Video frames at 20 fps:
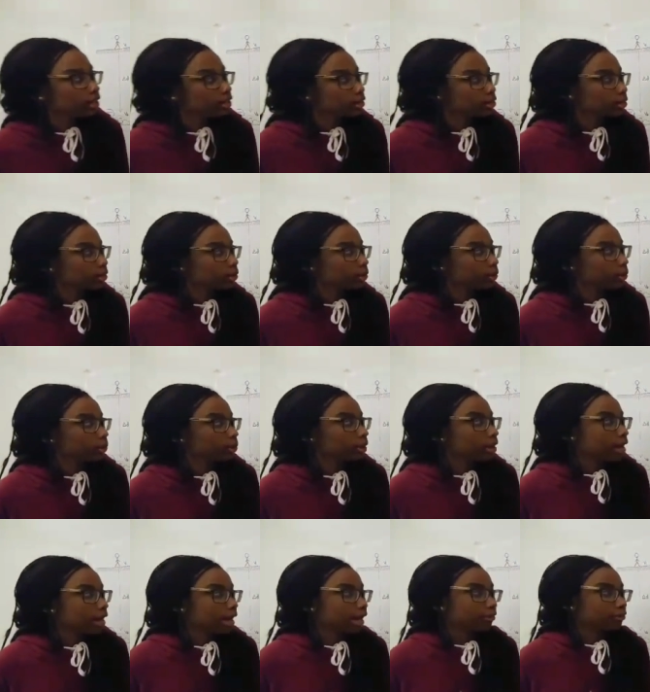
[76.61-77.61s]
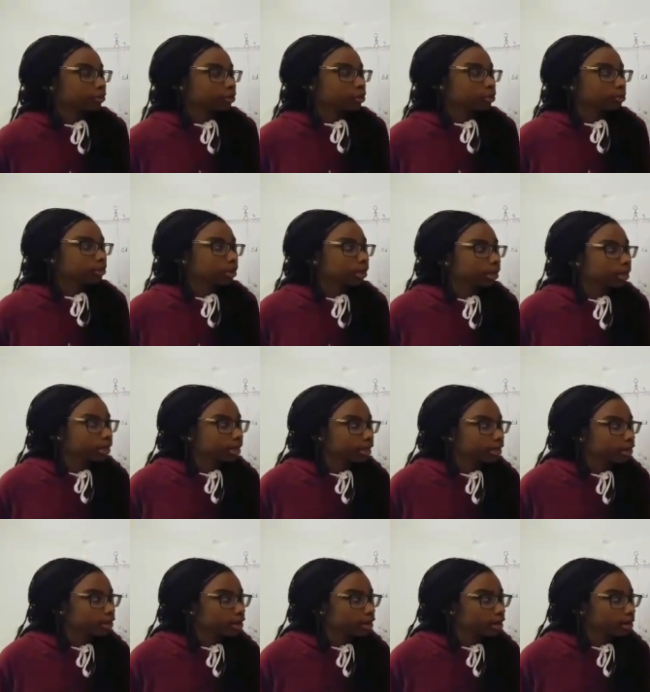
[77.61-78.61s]
So after you plug
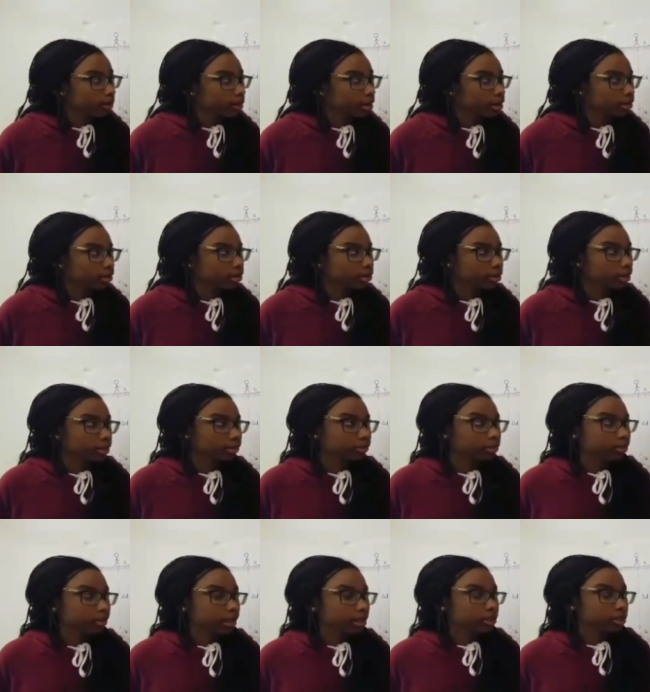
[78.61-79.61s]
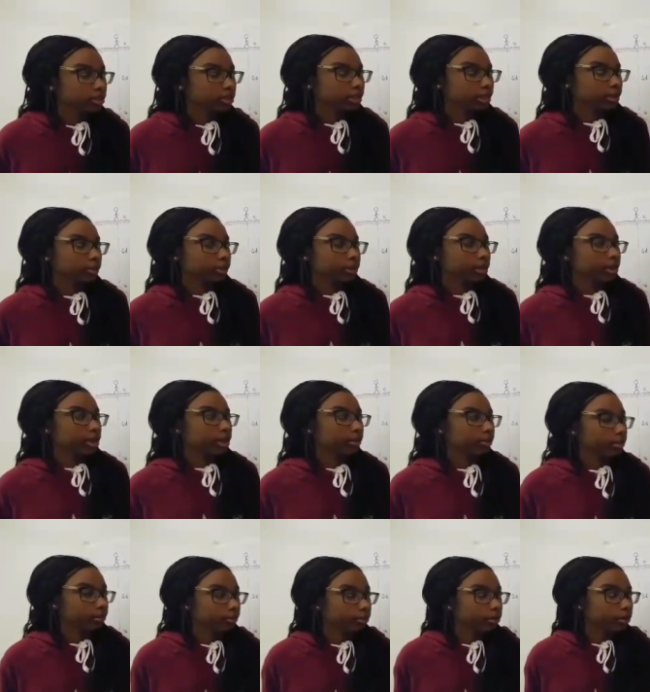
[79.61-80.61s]
in all your information that we
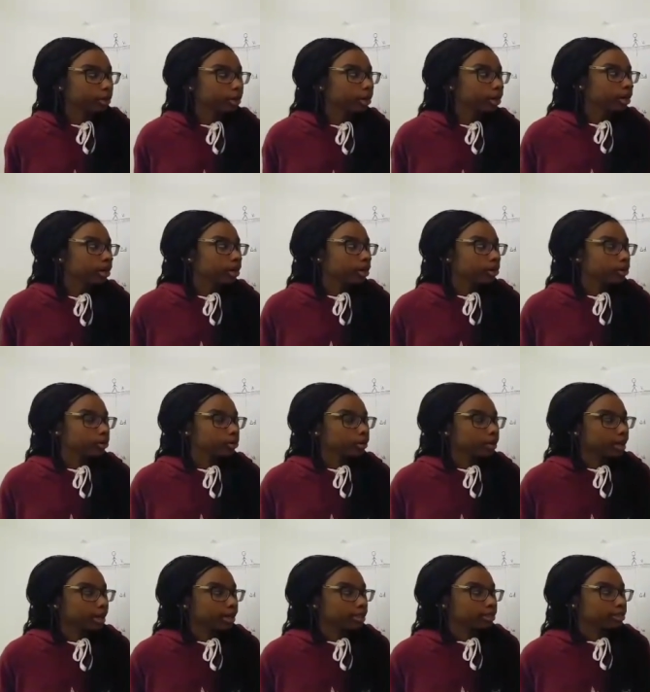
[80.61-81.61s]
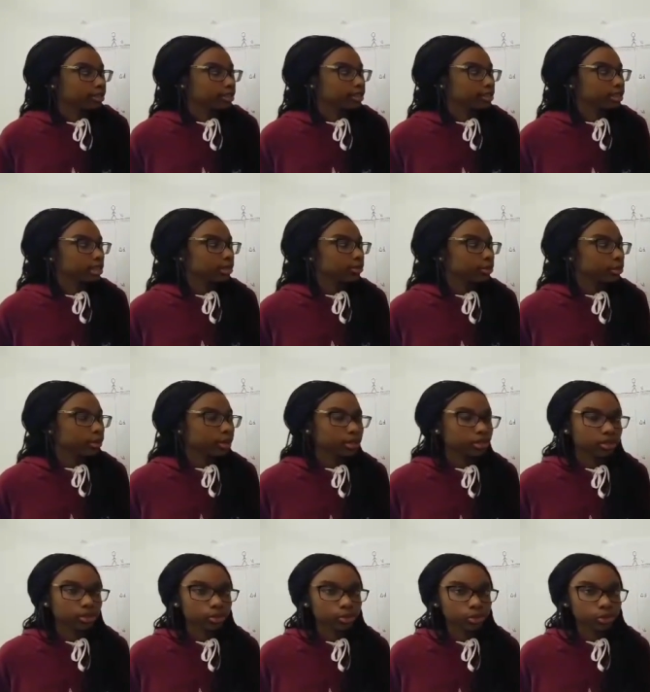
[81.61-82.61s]
got before, you get
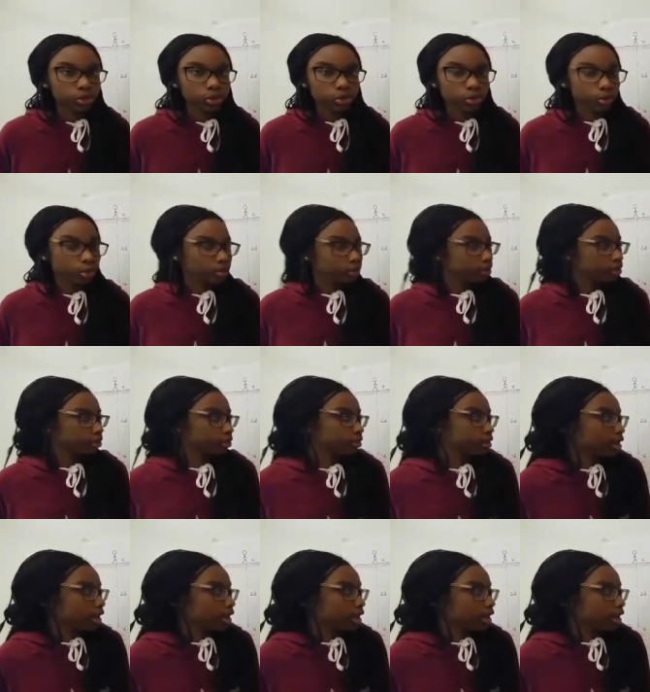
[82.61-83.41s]
16.2 joules.